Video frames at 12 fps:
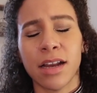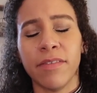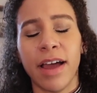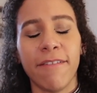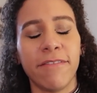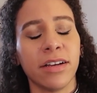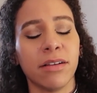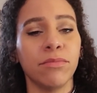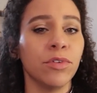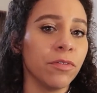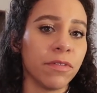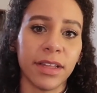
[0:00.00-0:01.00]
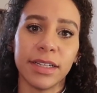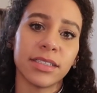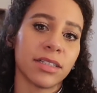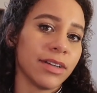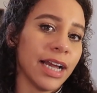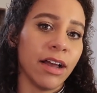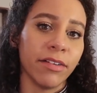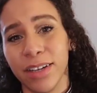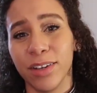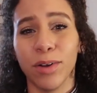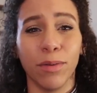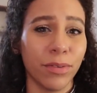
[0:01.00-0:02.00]
of having to move things around
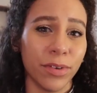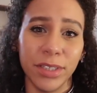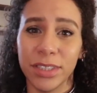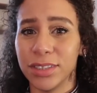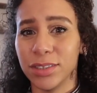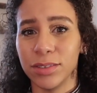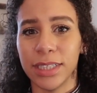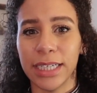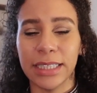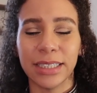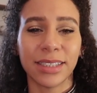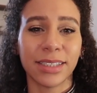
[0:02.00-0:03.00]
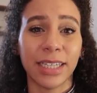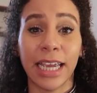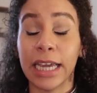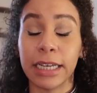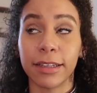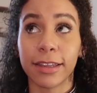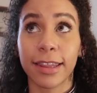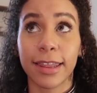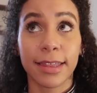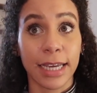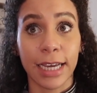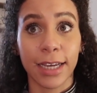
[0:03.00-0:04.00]
and go through your suitcase and
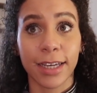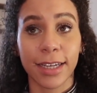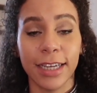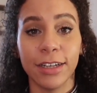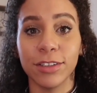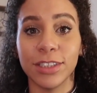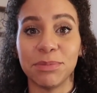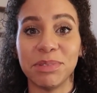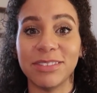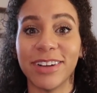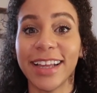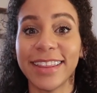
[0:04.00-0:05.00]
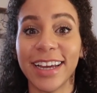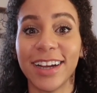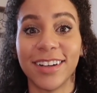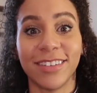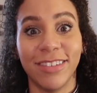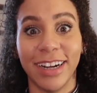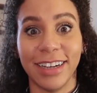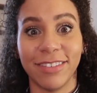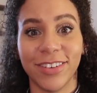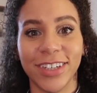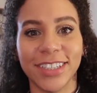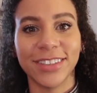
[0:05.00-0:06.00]
think. It'll just be right there ready for you.